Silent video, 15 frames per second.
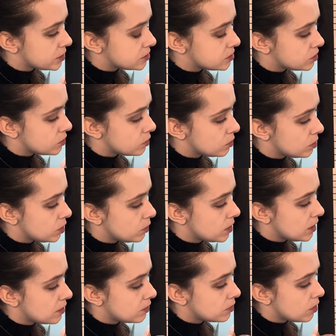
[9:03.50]
to, you can
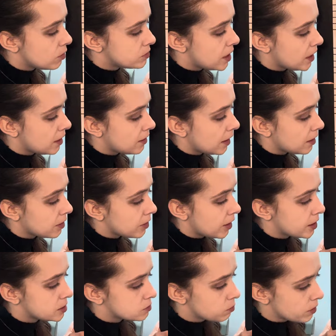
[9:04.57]
either notate it like
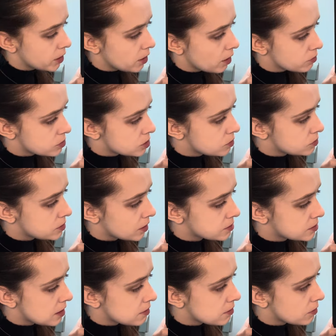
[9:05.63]
this, where you go
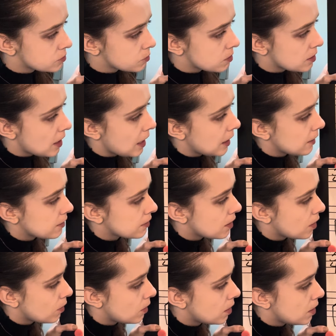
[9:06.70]
2/16 notes with an 8th
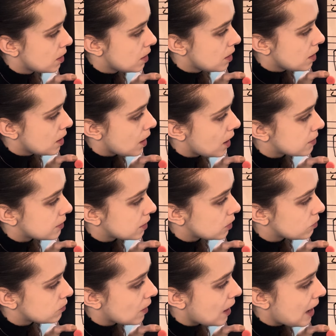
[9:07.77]
note, and then you
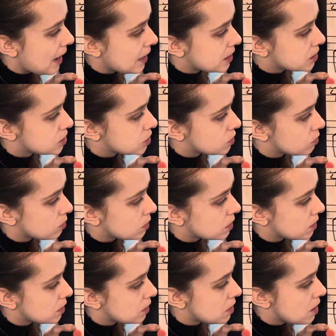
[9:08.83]
tie it to
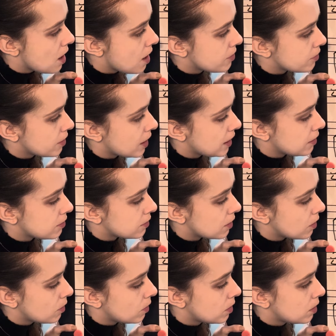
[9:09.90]
another 8th
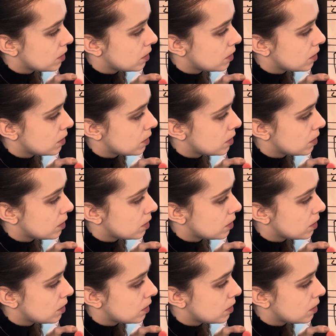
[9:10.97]
note,